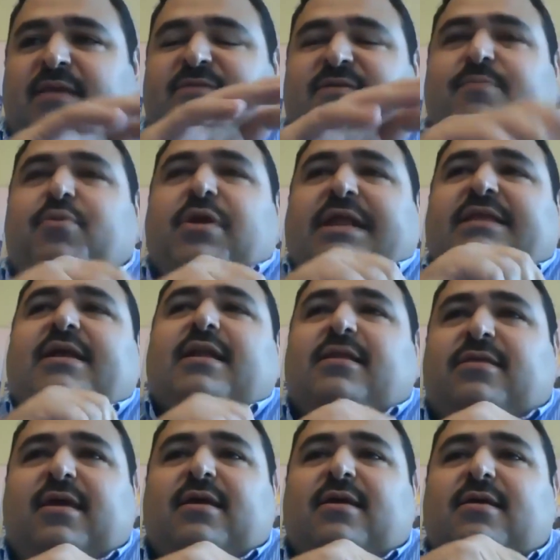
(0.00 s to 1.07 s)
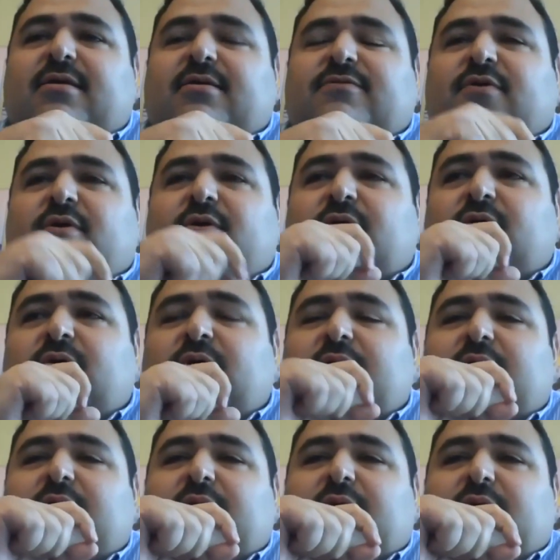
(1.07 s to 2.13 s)
it's a political thing. So
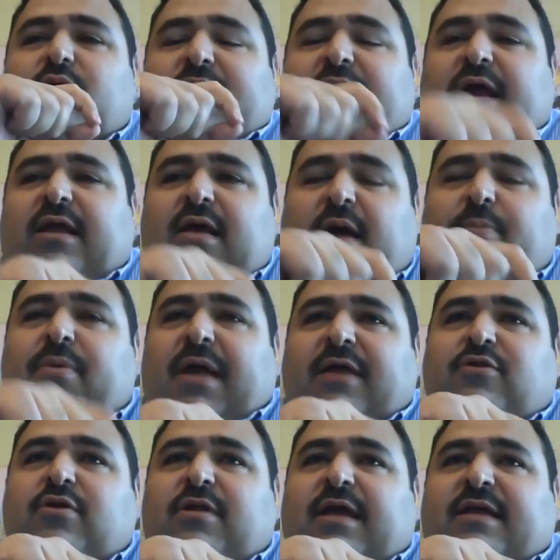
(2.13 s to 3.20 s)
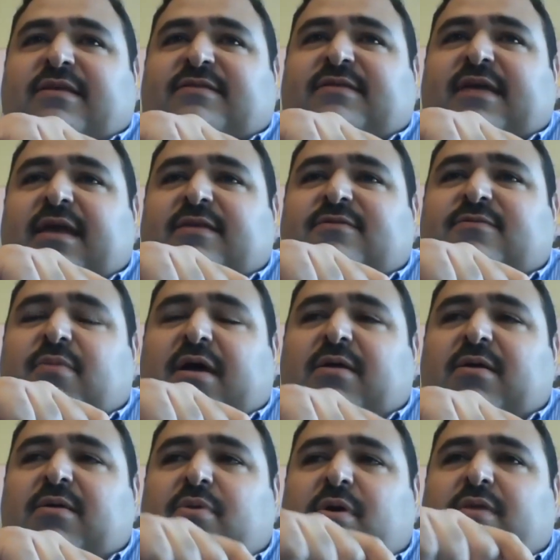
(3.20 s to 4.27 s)
when I applied to the United States,
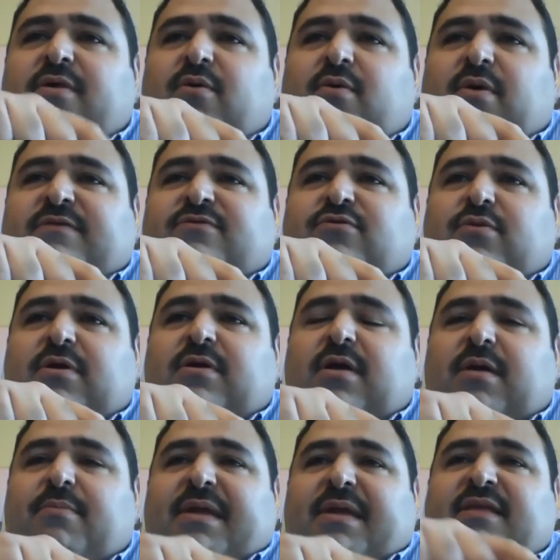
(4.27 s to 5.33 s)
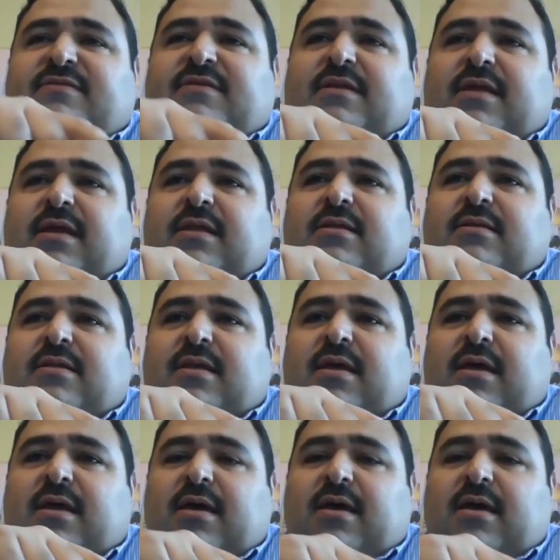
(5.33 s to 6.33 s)
my brother was doing medicine in